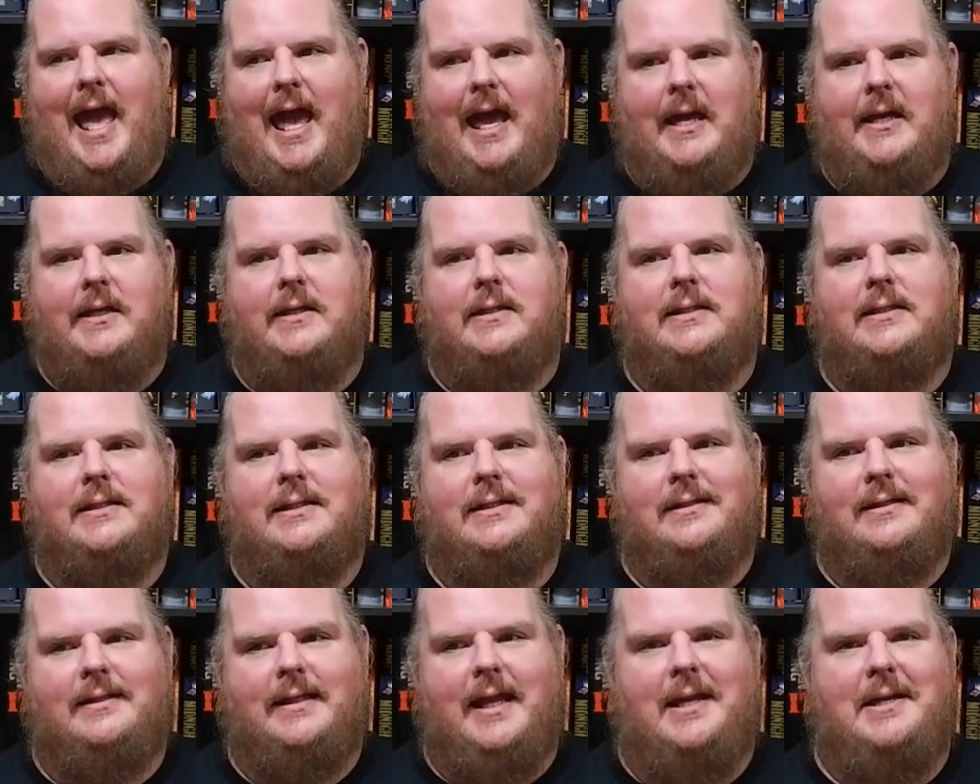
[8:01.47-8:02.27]

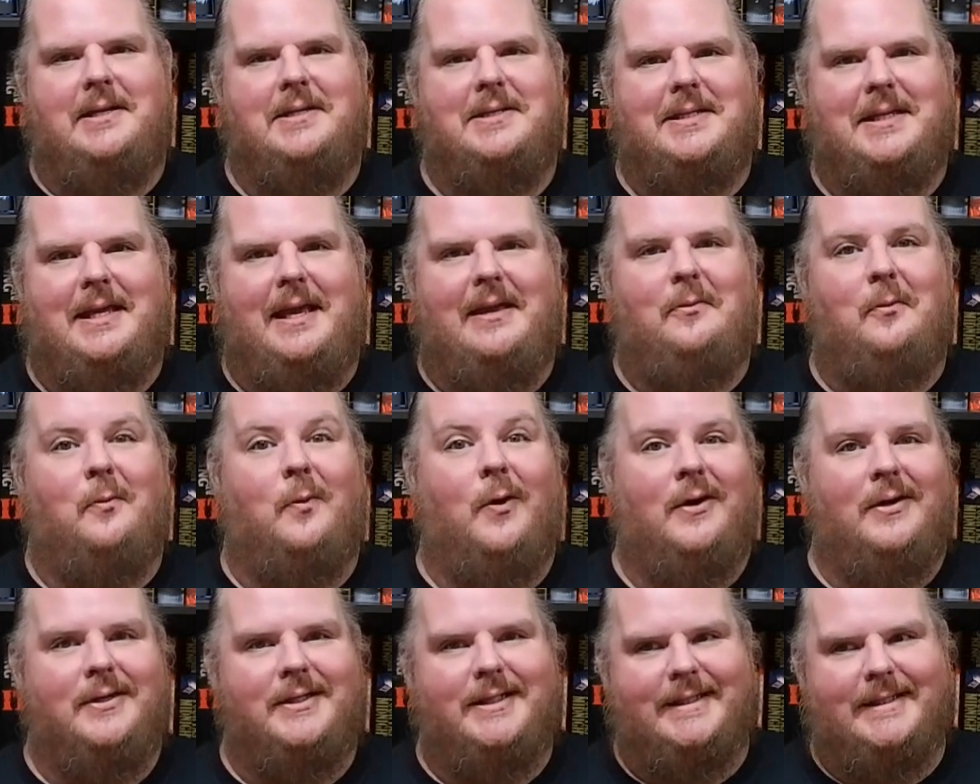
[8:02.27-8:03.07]
as things get
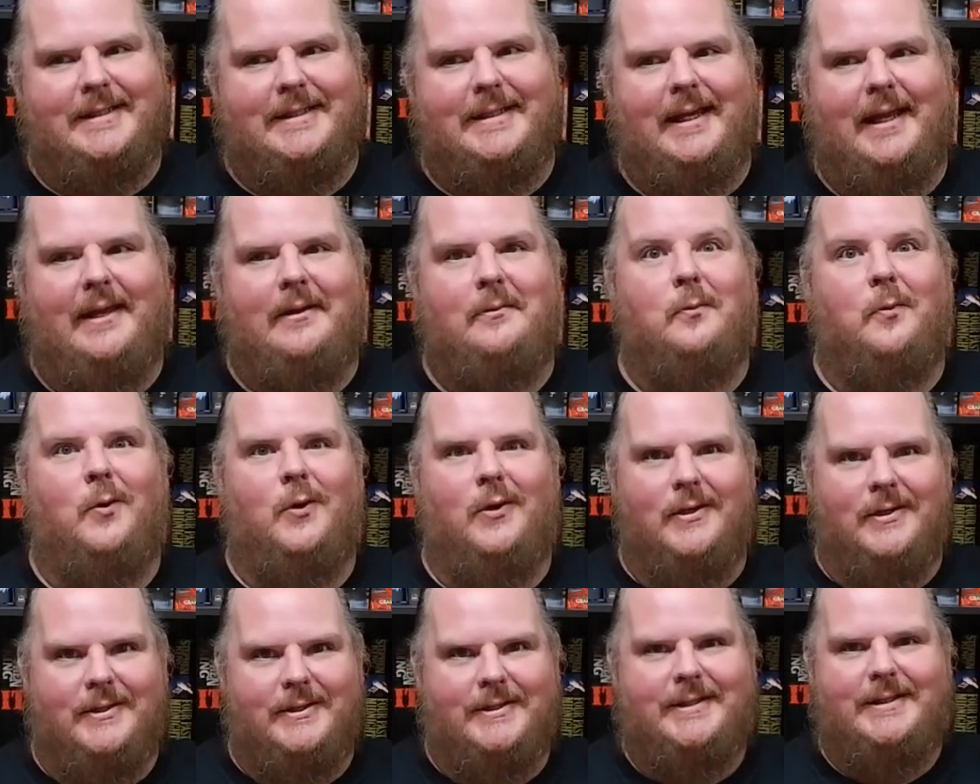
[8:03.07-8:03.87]
worse and
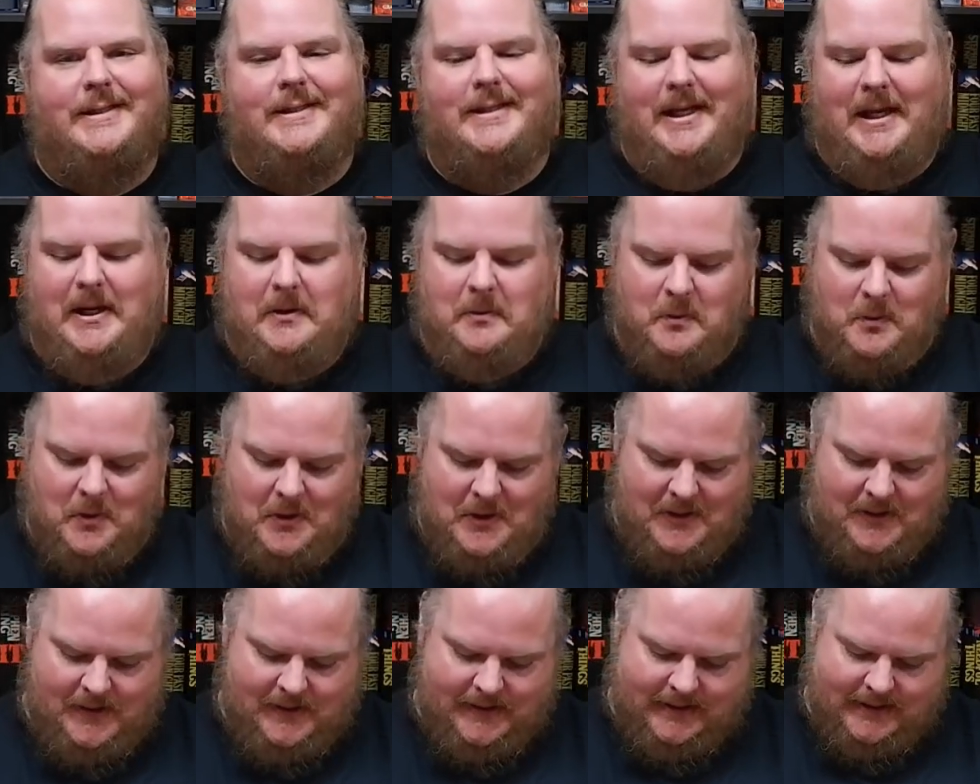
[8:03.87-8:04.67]
worse and
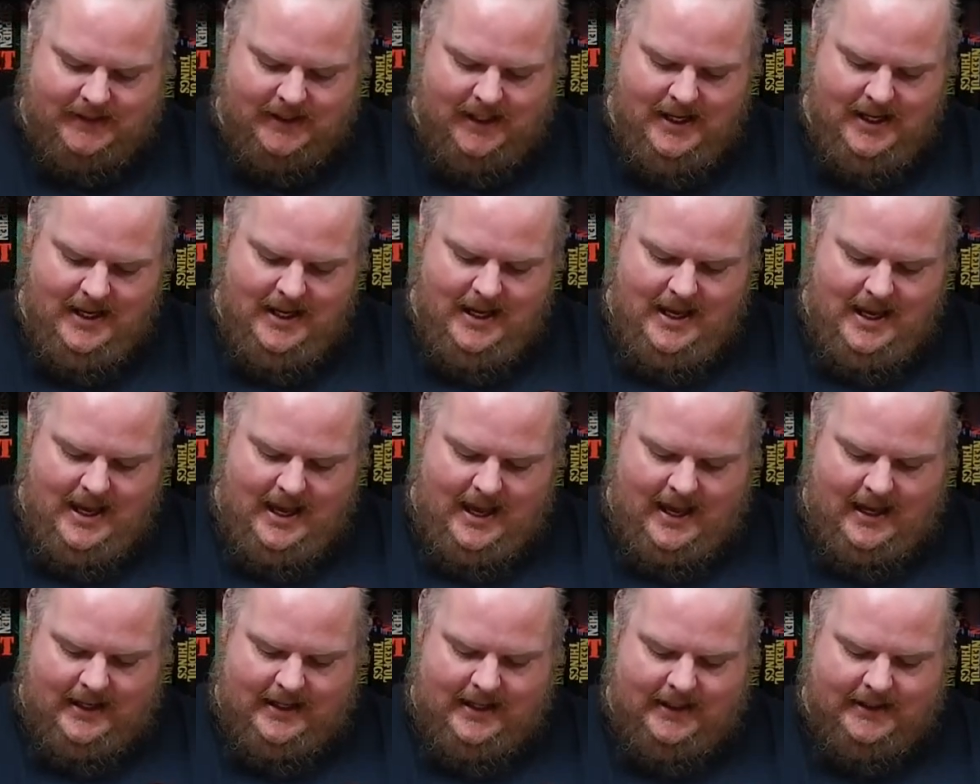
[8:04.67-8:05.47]
worse.
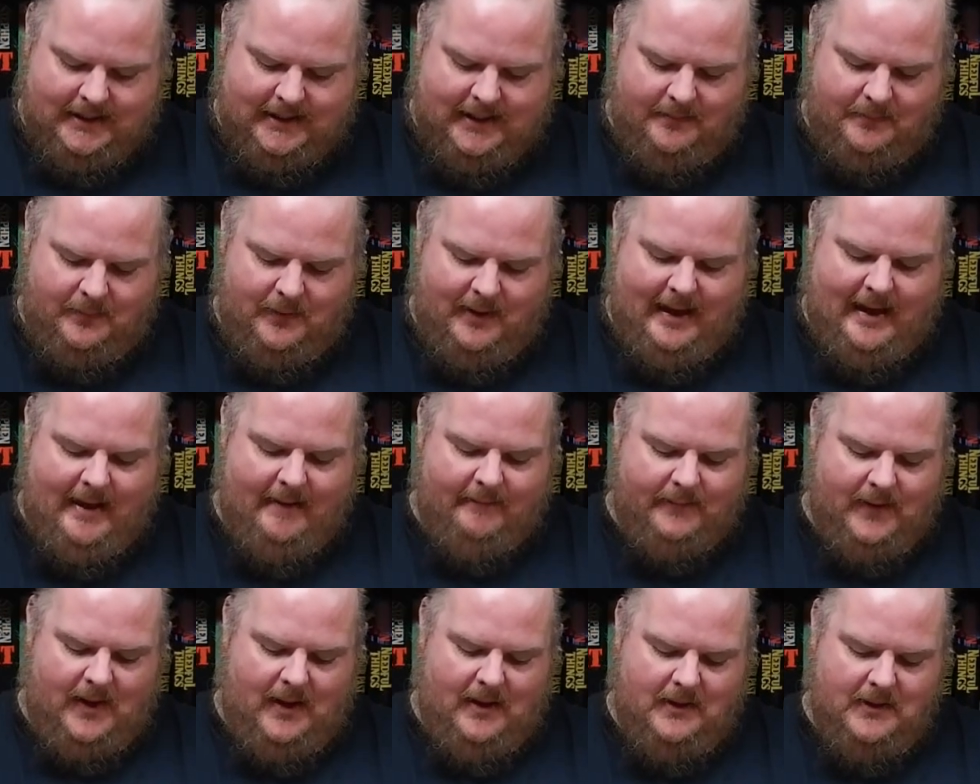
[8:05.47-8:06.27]
Next up, we
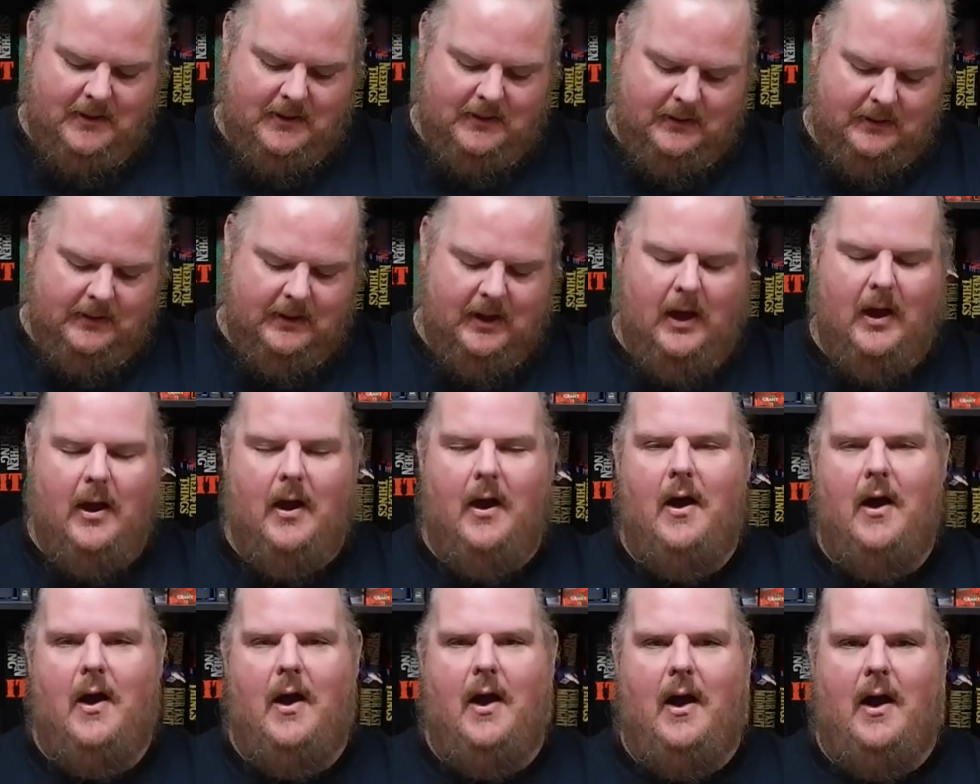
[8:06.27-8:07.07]
have Uncle
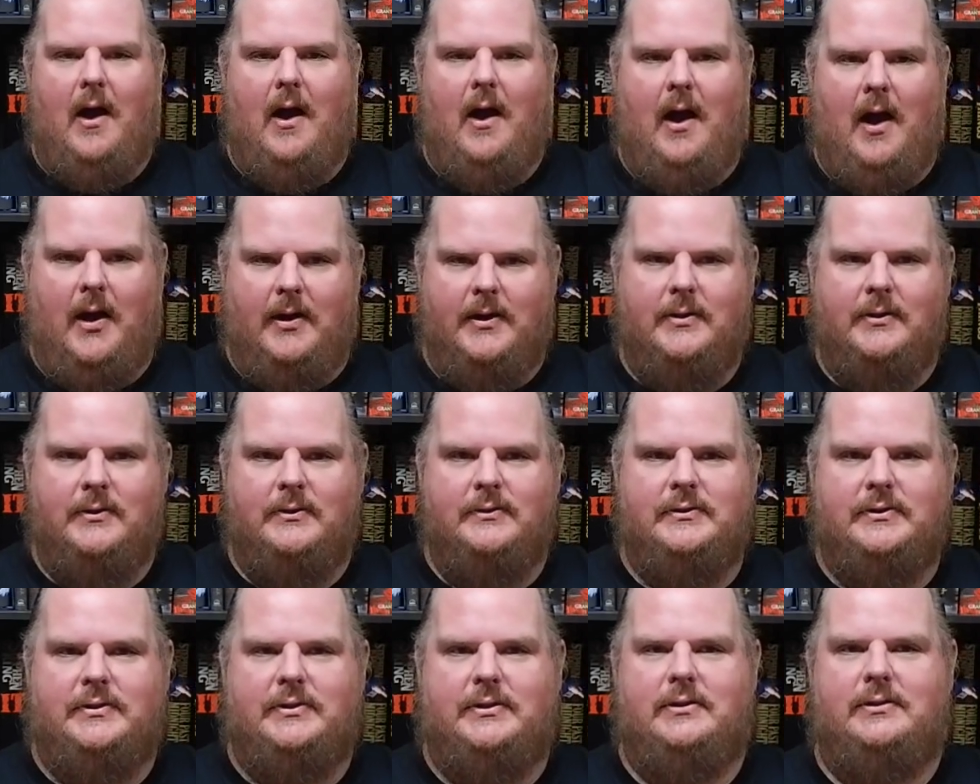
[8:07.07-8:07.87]

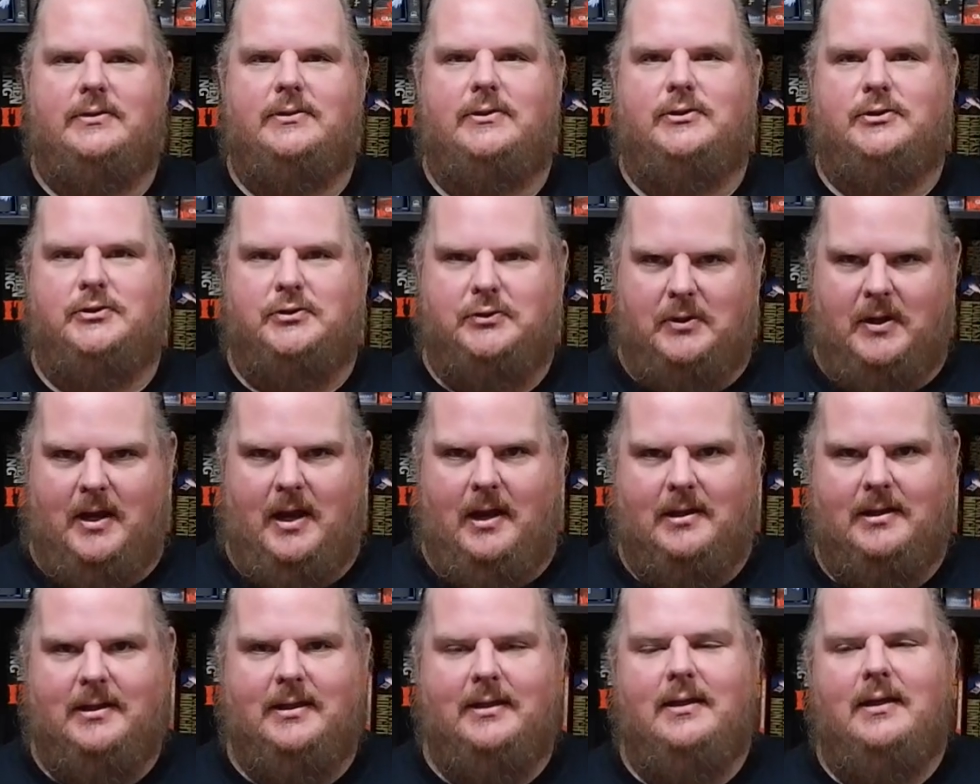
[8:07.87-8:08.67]
Otto's
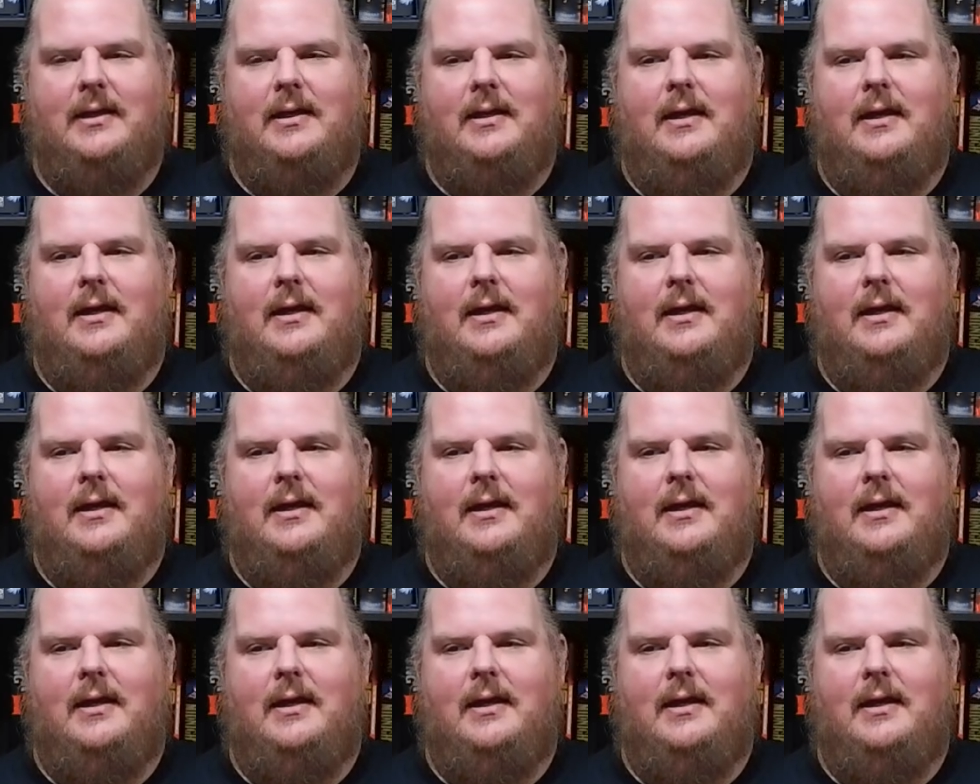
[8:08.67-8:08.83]
Truck.